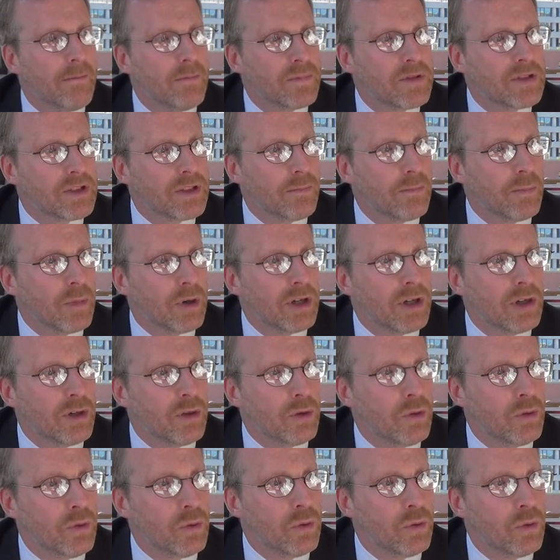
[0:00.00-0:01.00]
someone
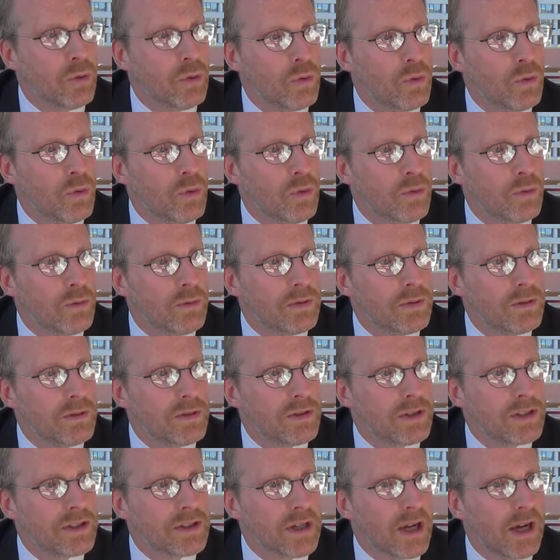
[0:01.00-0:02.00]
who
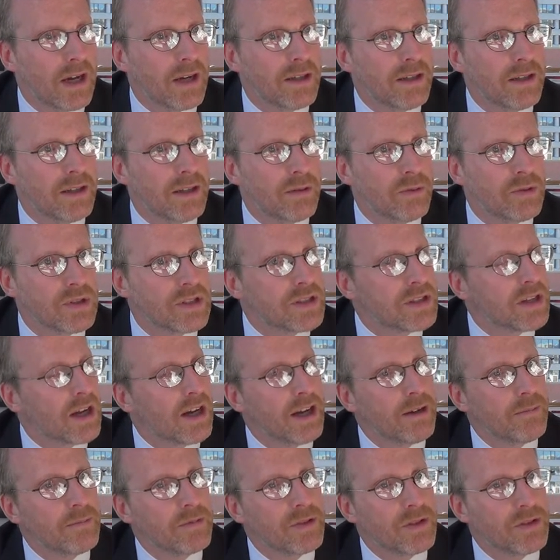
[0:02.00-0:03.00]
decided it was
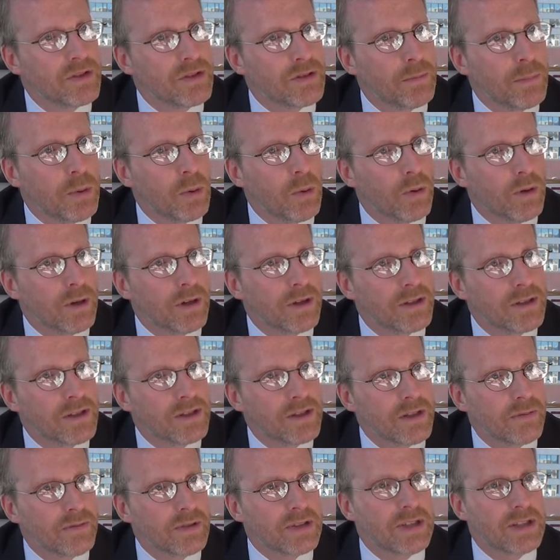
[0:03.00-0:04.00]
time to support
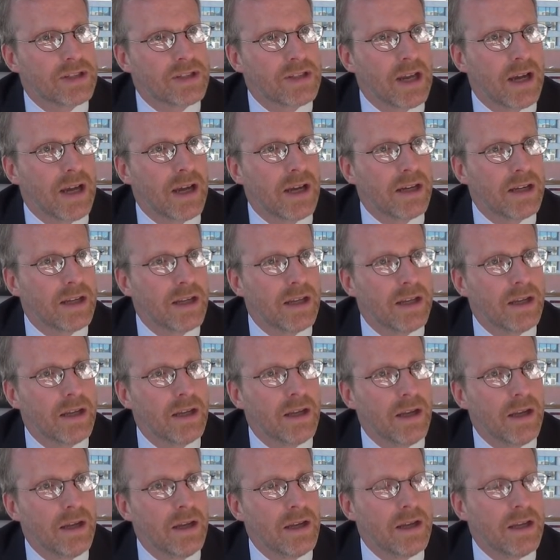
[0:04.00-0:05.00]
civil
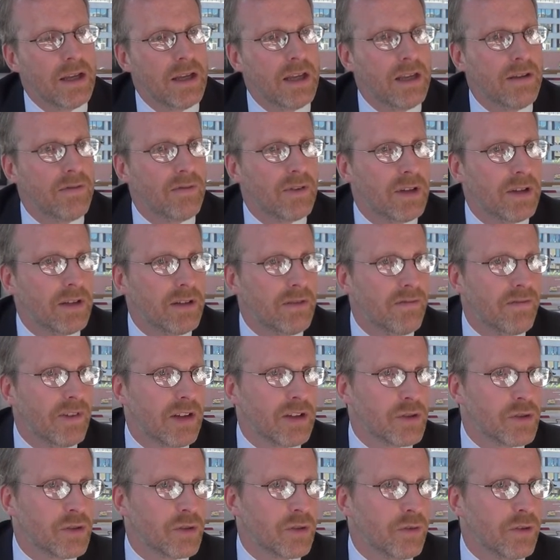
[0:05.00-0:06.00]
society, even
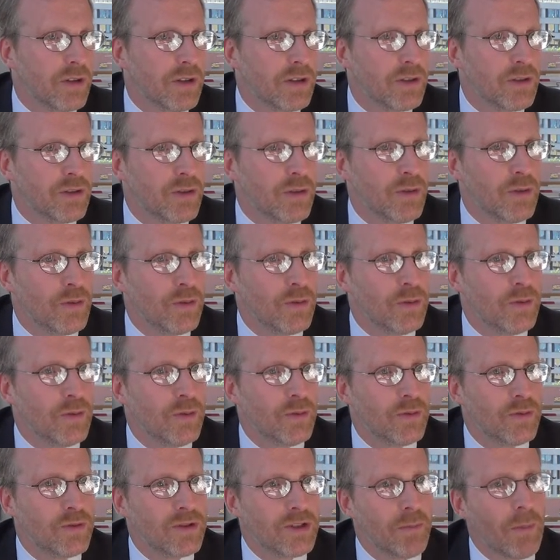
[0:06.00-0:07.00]
venture
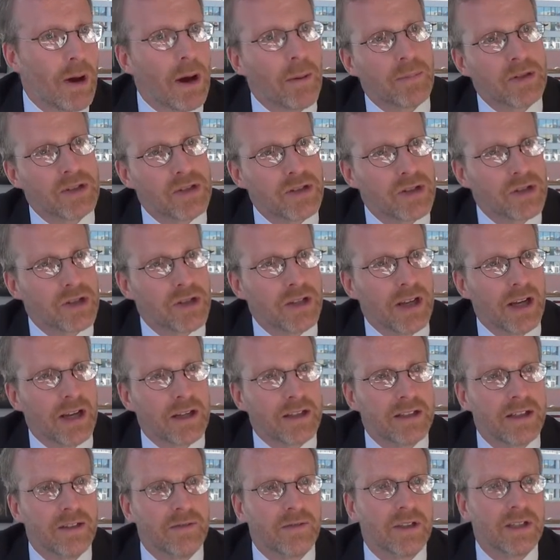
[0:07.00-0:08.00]
into some opposition
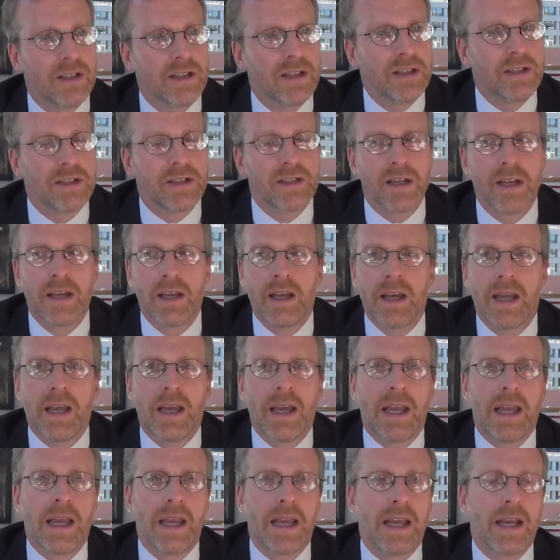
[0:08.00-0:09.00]
activities,
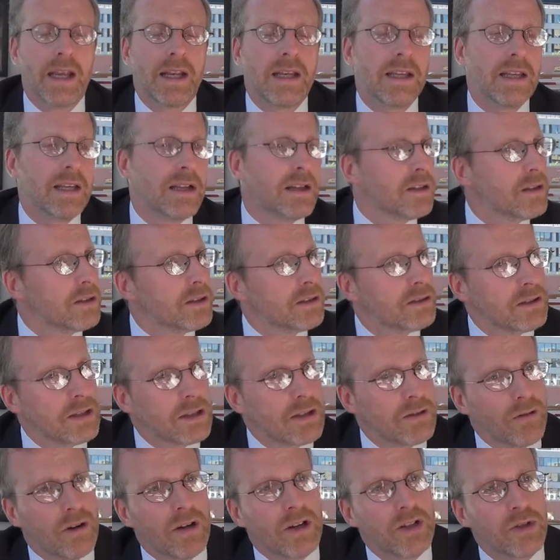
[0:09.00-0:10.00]
and he clearly
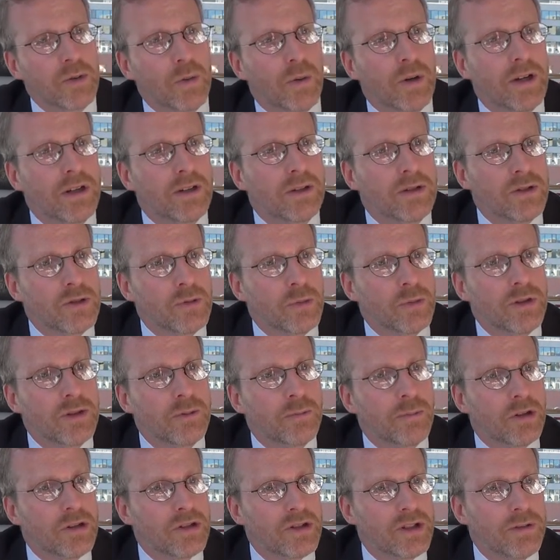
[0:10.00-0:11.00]
crossed wires
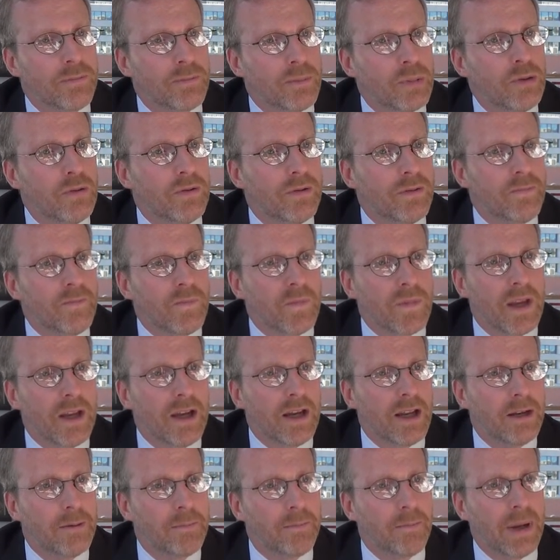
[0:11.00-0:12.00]
with President Putin
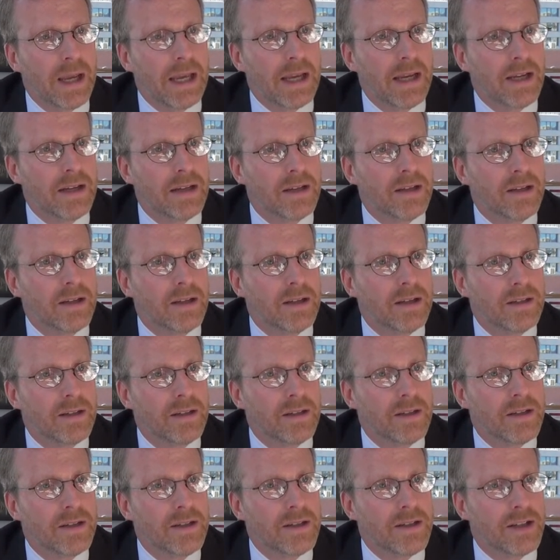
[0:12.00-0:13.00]
and paid
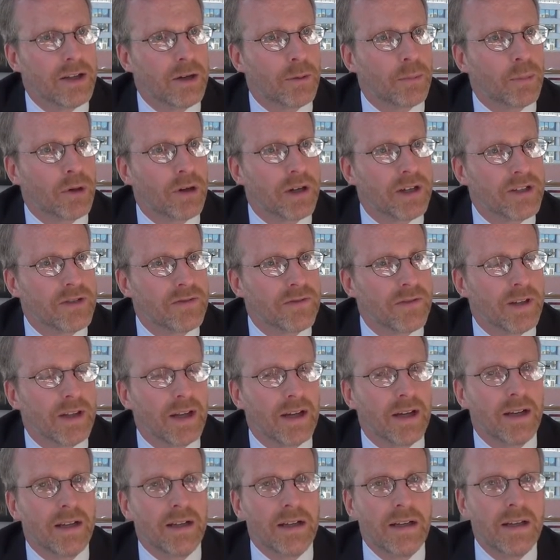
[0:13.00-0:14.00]
a dear price for
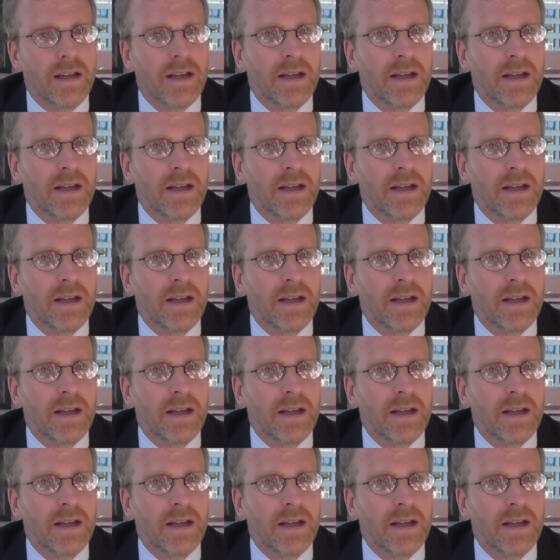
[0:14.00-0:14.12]
that.